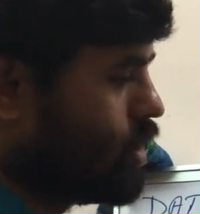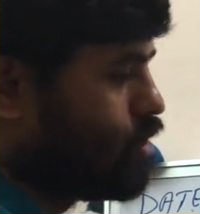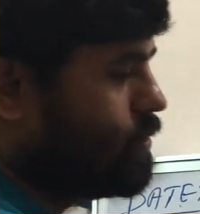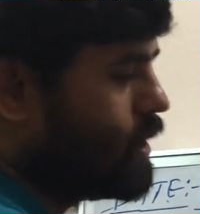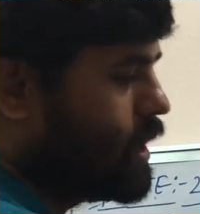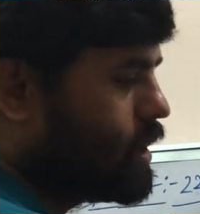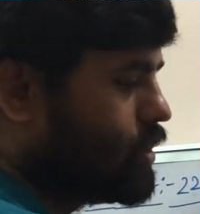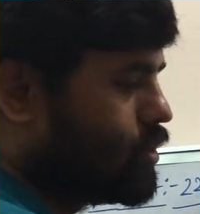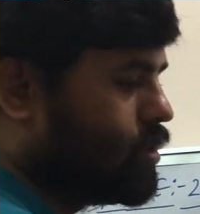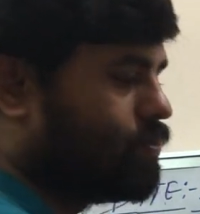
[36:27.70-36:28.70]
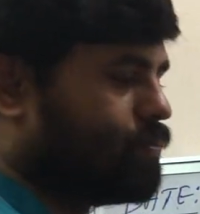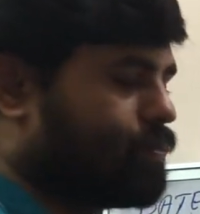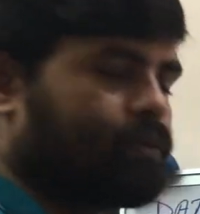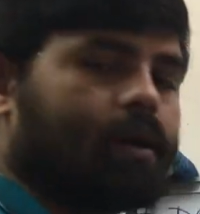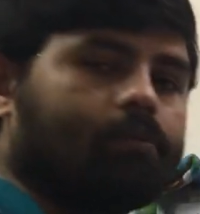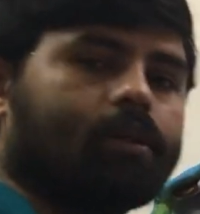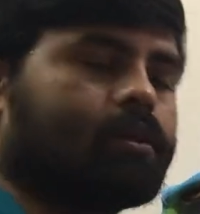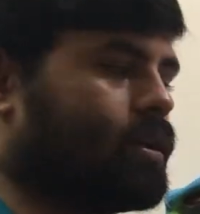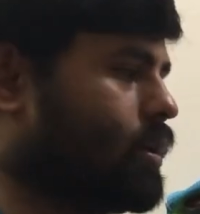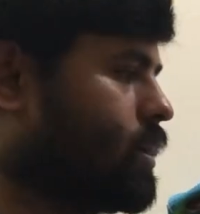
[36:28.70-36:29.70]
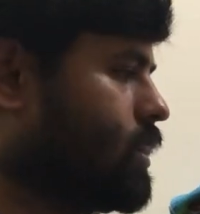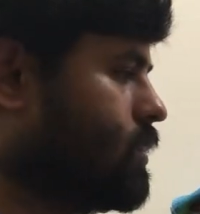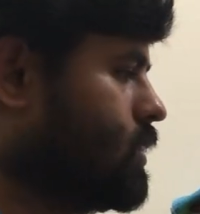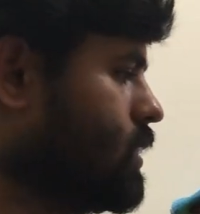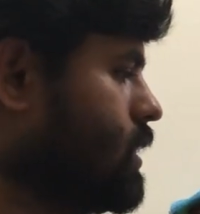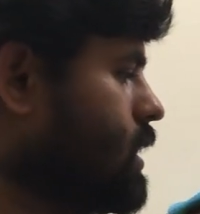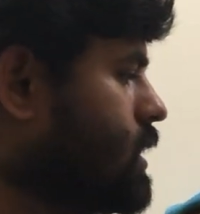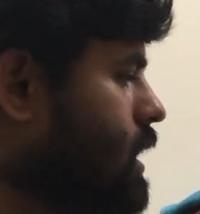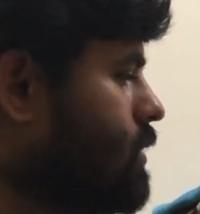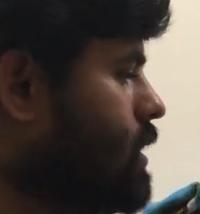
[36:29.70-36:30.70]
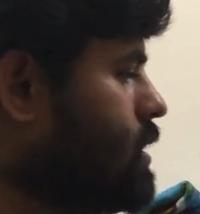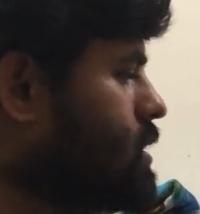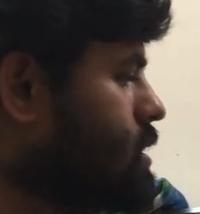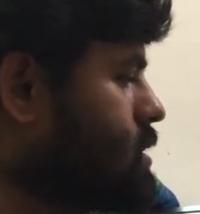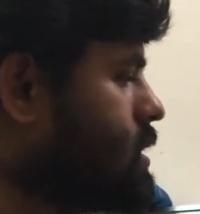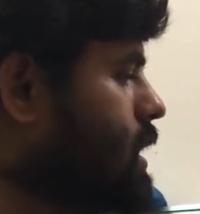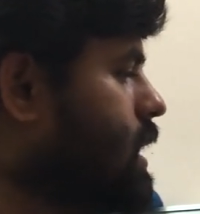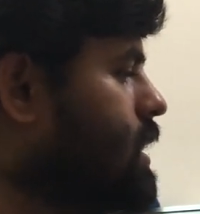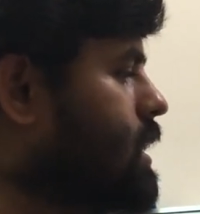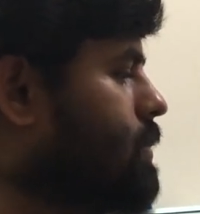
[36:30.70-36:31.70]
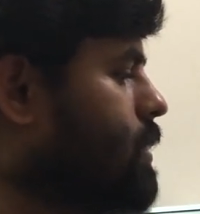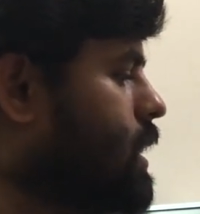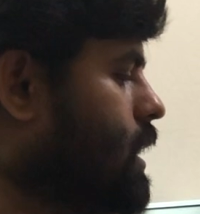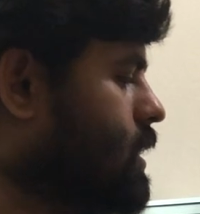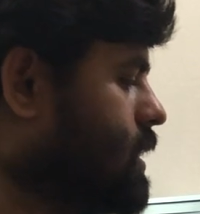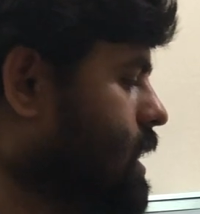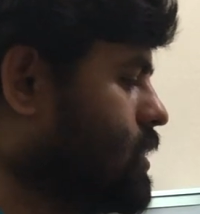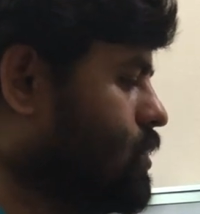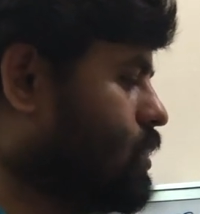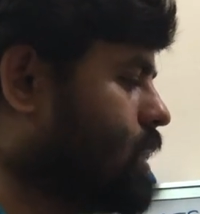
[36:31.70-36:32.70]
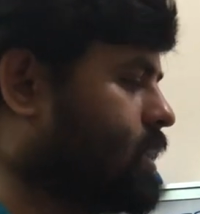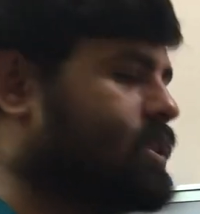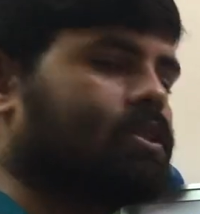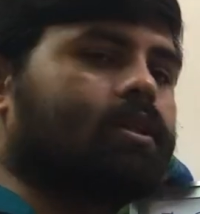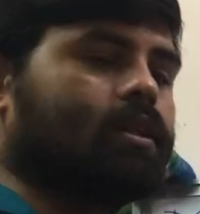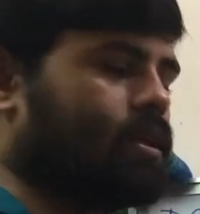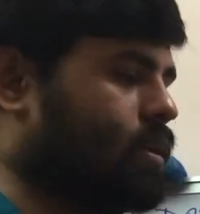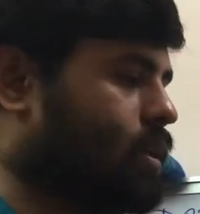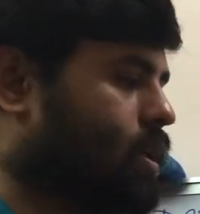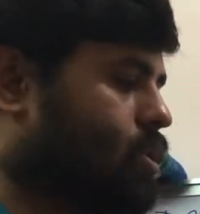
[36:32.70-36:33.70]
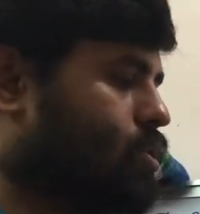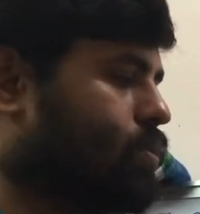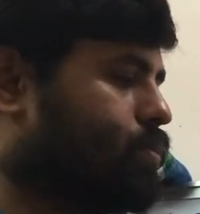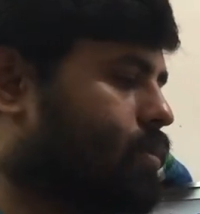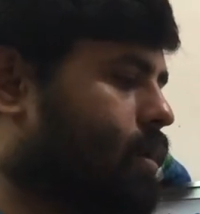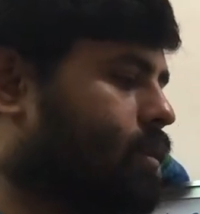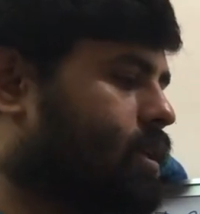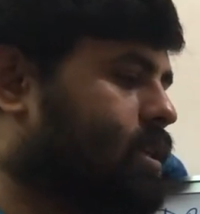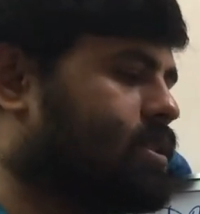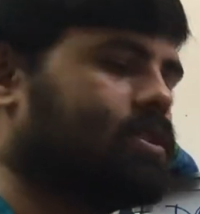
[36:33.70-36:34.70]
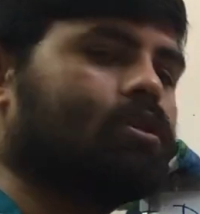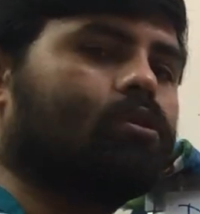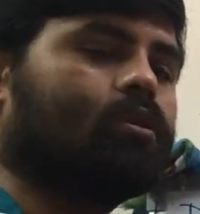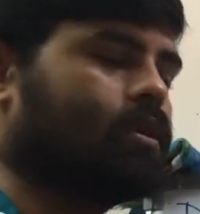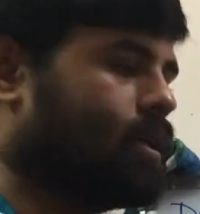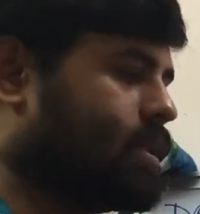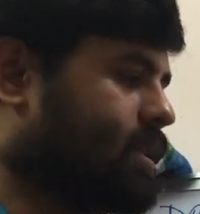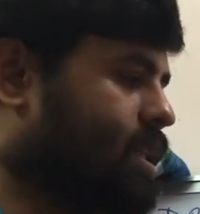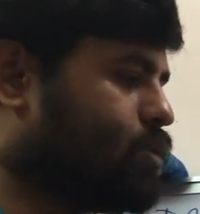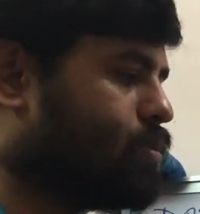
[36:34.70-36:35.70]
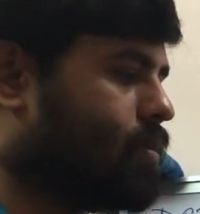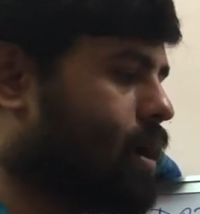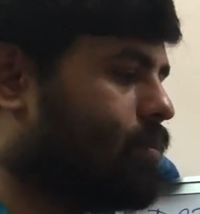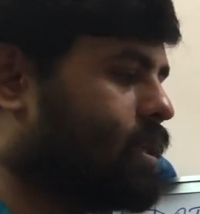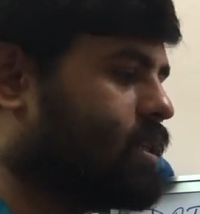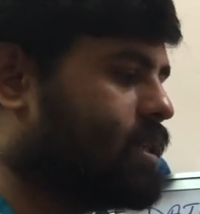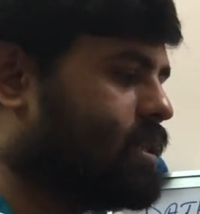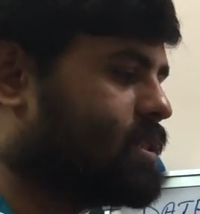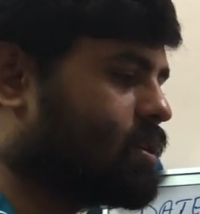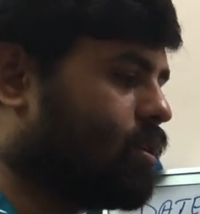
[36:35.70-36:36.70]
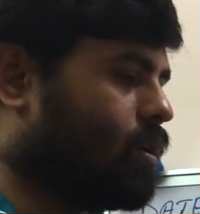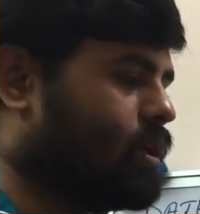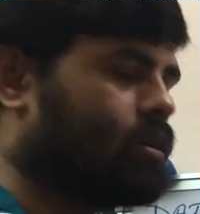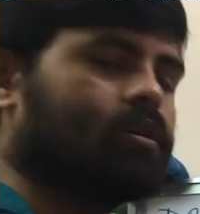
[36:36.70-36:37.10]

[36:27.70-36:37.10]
you will get a 0 probability. Here the event is getting number 8, that is not exist here. So probability is 0. This probability is called